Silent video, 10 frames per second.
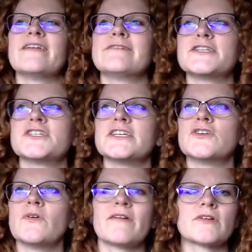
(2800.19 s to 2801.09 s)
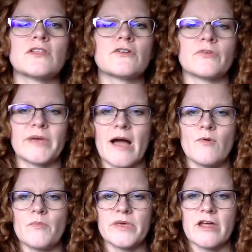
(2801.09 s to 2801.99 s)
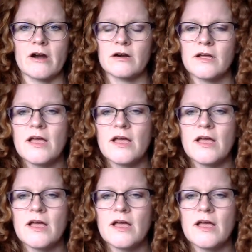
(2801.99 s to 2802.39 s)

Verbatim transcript: eventually, don't ever look for me. I won't be there.